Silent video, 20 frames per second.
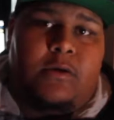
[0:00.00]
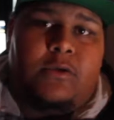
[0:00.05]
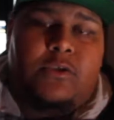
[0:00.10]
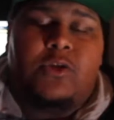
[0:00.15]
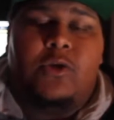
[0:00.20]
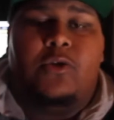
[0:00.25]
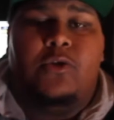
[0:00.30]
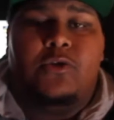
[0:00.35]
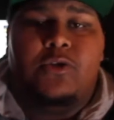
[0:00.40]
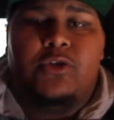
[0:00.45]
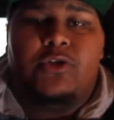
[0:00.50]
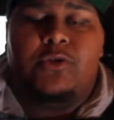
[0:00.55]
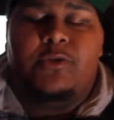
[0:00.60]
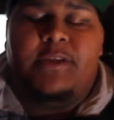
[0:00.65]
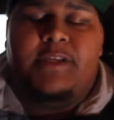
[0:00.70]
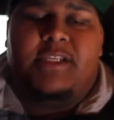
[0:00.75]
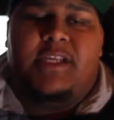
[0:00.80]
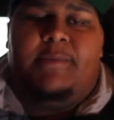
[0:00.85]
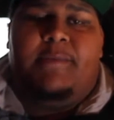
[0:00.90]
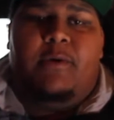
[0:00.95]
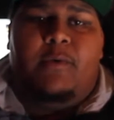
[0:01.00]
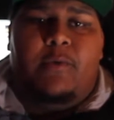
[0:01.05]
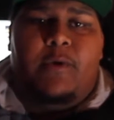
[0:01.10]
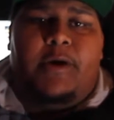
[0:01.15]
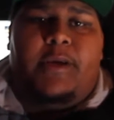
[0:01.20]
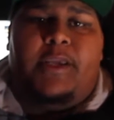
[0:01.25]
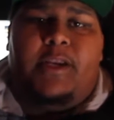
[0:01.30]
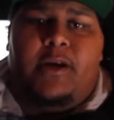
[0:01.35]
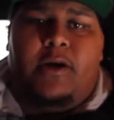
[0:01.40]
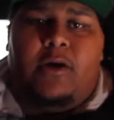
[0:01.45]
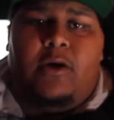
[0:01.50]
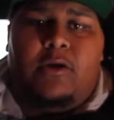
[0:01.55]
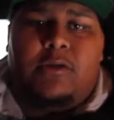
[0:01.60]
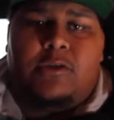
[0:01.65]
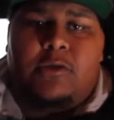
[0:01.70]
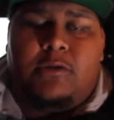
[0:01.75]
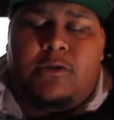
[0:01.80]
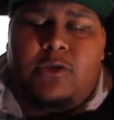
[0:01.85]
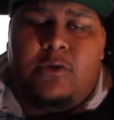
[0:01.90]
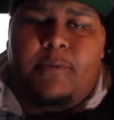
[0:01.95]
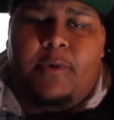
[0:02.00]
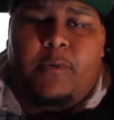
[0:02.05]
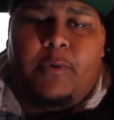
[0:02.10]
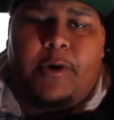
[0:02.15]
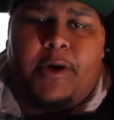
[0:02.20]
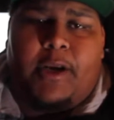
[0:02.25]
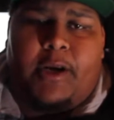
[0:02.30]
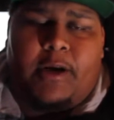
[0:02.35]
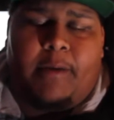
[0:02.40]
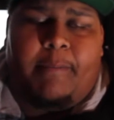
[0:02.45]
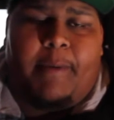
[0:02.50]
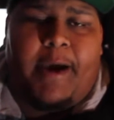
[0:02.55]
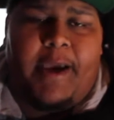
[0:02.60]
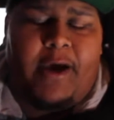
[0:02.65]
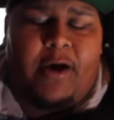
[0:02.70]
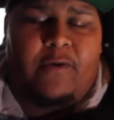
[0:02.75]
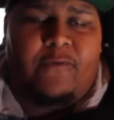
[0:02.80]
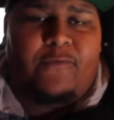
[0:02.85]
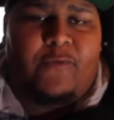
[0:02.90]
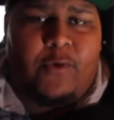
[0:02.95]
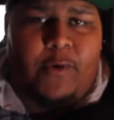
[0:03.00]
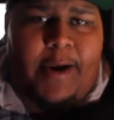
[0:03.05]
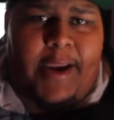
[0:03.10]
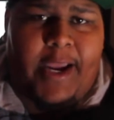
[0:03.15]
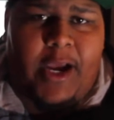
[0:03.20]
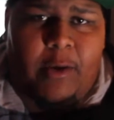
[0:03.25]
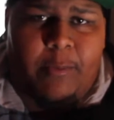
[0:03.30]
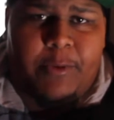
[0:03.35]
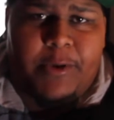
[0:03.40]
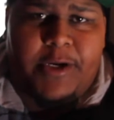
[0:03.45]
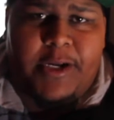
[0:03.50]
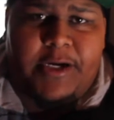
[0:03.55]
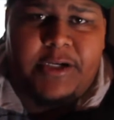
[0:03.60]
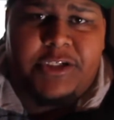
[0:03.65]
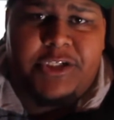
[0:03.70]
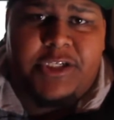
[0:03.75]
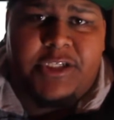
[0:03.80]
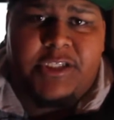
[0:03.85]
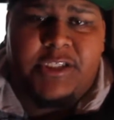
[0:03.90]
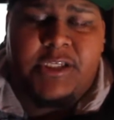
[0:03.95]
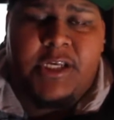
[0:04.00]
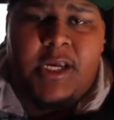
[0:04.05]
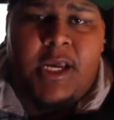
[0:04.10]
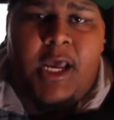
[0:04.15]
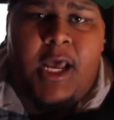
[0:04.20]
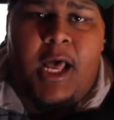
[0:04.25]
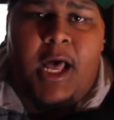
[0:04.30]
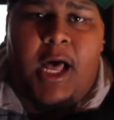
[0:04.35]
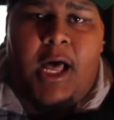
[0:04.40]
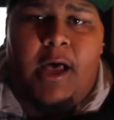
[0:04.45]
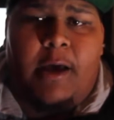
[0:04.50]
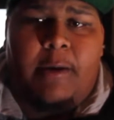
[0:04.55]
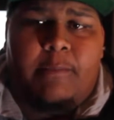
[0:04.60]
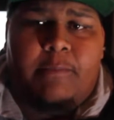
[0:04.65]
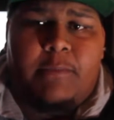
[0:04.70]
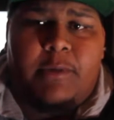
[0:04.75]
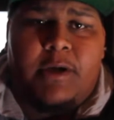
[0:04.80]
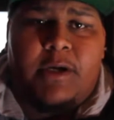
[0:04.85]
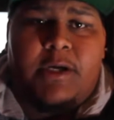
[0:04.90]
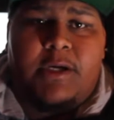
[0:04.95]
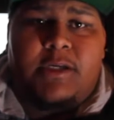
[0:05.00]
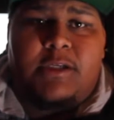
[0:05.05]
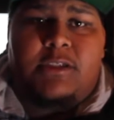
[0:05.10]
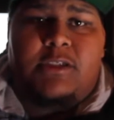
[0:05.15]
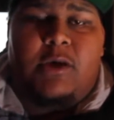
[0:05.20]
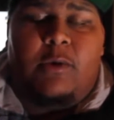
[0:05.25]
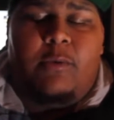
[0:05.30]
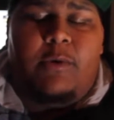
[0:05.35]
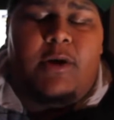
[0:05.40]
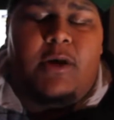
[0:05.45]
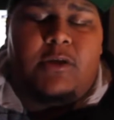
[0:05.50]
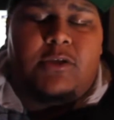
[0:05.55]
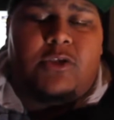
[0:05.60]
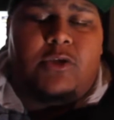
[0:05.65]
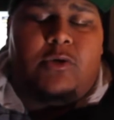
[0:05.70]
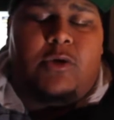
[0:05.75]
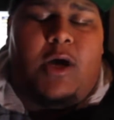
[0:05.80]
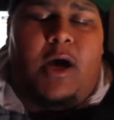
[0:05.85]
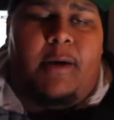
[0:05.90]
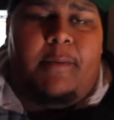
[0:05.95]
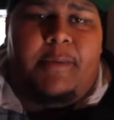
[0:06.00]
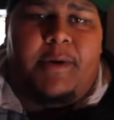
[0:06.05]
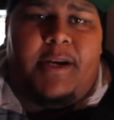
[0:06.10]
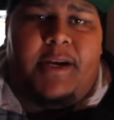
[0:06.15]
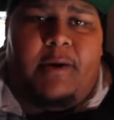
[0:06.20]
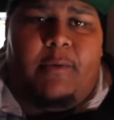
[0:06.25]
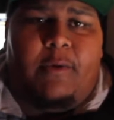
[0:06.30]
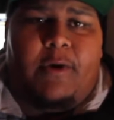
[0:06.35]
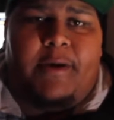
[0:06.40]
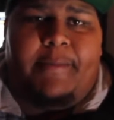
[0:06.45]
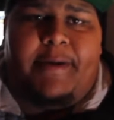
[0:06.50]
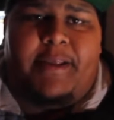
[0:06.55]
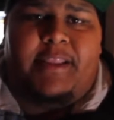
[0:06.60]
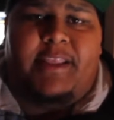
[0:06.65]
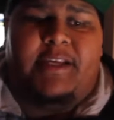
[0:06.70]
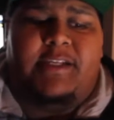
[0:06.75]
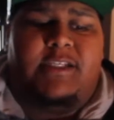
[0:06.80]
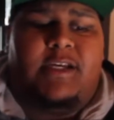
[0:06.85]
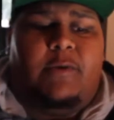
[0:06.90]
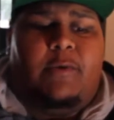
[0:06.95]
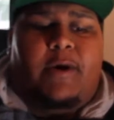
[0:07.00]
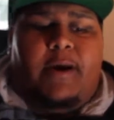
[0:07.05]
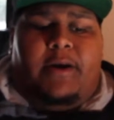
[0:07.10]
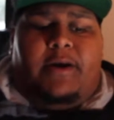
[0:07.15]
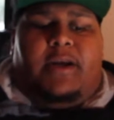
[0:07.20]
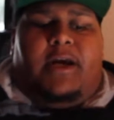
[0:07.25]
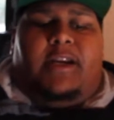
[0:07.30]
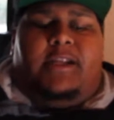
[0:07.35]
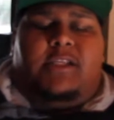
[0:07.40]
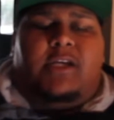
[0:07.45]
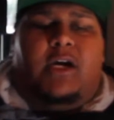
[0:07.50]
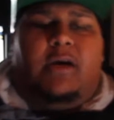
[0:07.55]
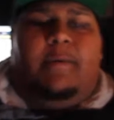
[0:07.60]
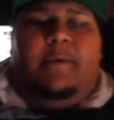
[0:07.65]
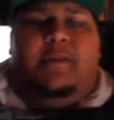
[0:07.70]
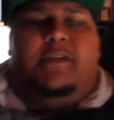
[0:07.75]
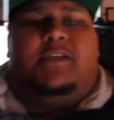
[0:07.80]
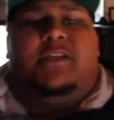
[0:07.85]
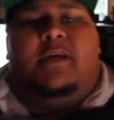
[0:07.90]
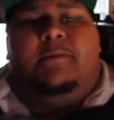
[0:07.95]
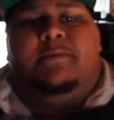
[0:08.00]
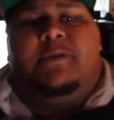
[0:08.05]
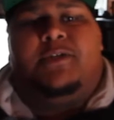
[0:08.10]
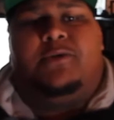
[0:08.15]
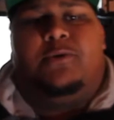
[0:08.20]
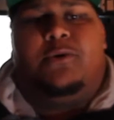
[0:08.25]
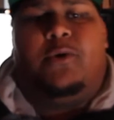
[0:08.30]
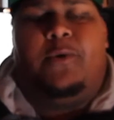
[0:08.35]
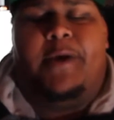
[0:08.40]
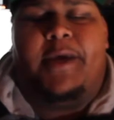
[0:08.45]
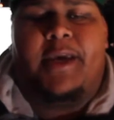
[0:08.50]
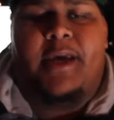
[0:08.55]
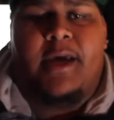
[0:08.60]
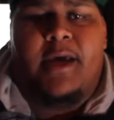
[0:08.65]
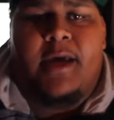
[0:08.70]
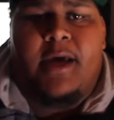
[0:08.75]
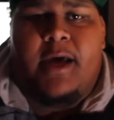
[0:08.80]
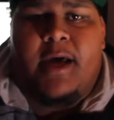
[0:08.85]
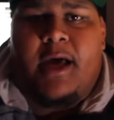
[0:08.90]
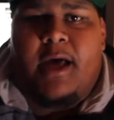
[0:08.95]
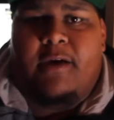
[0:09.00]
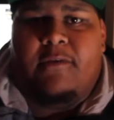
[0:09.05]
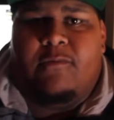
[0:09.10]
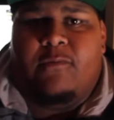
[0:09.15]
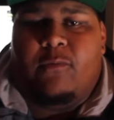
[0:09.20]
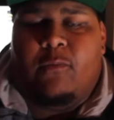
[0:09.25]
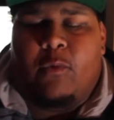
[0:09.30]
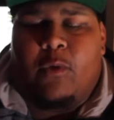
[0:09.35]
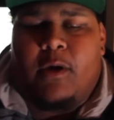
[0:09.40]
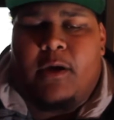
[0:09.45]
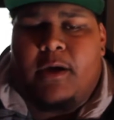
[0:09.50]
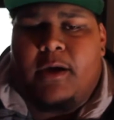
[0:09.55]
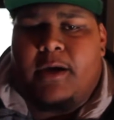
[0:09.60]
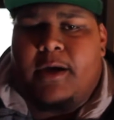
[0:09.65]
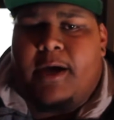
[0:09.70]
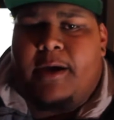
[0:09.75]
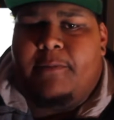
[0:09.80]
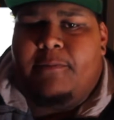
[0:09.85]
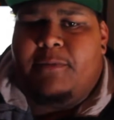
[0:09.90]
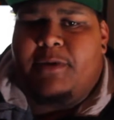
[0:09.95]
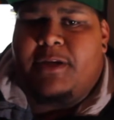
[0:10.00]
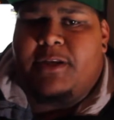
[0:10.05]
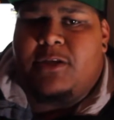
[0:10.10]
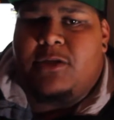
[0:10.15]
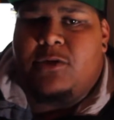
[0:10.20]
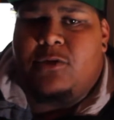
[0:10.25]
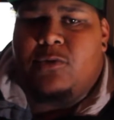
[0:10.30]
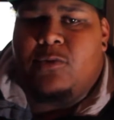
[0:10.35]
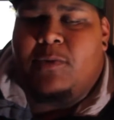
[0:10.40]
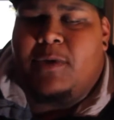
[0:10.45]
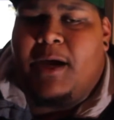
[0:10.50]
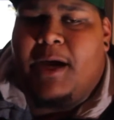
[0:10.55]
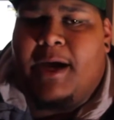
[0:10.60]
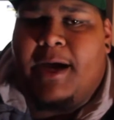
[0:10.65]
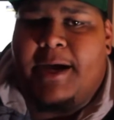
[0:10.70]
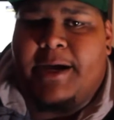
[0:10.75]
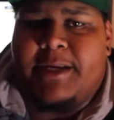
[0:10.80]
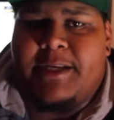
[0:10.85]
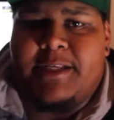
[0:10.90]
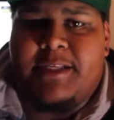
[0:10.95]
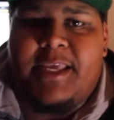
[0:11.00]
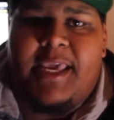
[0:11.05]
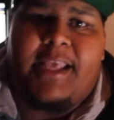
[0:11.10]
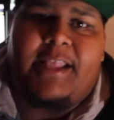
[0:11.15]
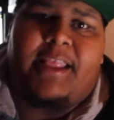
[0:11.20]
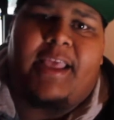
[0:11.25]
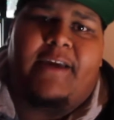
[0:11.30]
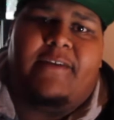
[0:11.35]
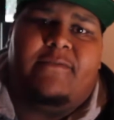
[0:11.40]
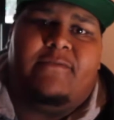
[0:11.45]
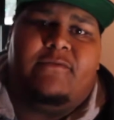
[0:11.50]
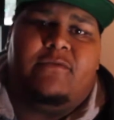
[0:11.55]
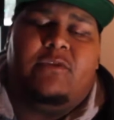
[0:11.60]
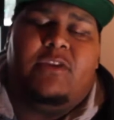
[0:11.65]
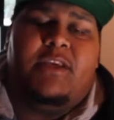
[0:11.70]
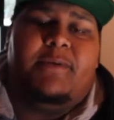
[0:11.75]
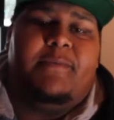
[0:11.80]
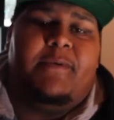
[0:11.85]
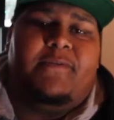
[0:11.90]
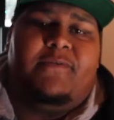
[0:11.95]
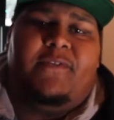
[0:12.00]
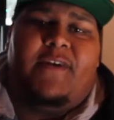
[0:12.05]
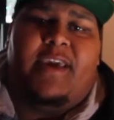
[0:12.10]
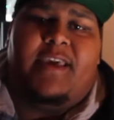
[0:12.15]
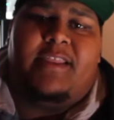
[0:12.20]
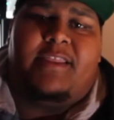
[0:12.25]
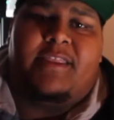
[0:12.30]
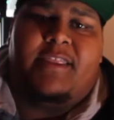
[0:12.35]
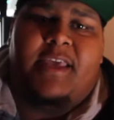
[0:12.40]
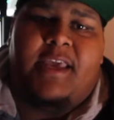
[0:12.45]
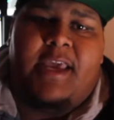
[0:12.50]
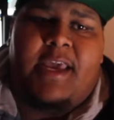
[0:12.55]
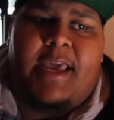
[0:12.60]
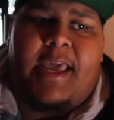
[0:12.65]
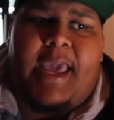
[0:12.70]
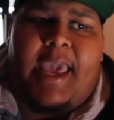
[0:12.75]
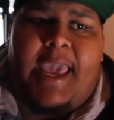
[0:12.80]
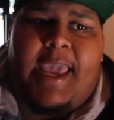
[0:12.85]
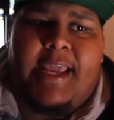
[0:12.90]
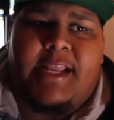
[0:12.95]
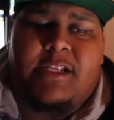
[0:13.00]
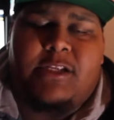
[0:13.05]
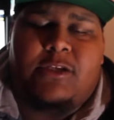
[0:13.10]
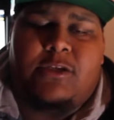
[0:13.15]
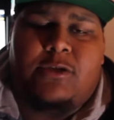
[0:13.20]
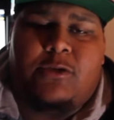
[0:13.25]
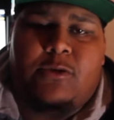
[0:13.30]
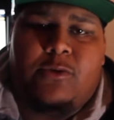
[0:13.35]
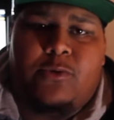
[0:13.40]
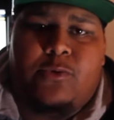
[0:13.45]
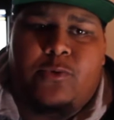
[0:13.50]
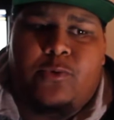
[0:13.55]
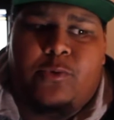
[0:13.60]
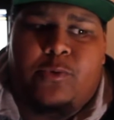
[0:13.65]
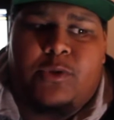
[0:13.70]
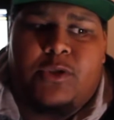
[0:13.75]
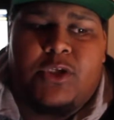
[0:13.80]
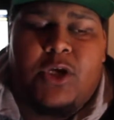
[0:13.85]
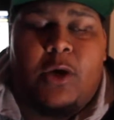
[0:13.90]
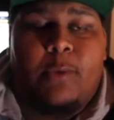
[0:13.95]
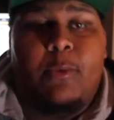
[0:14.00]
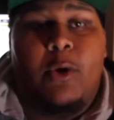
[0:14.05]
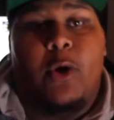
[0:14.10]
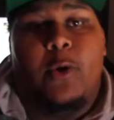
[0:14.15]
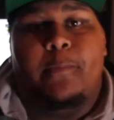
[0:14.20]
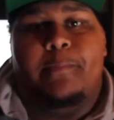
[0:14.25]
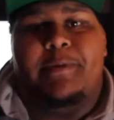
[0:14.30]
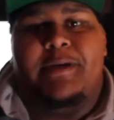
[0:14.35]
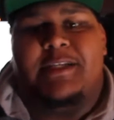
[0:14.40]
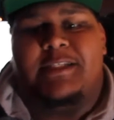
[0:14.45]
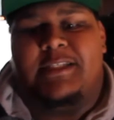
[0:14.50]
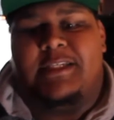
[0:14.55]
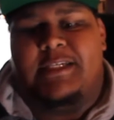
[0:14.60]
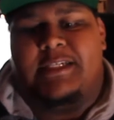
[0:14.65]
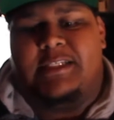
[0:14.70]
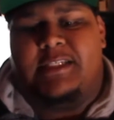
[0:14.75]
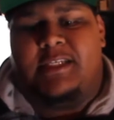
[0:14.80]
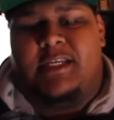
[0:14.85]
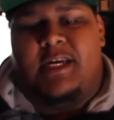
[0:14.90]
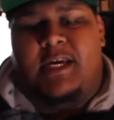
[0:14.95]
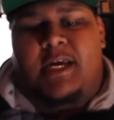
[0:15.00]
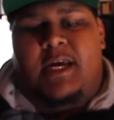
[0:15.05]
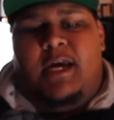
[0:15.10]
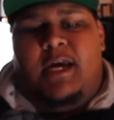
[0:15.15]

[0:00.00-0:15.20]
So those are two things I've been working on. Also, too, been working on a bio for AL Productions. Someone also commented on one of my things. I want to kind of talk about the subject real quick of what got me to kind of take that leap of faith and to start my own business.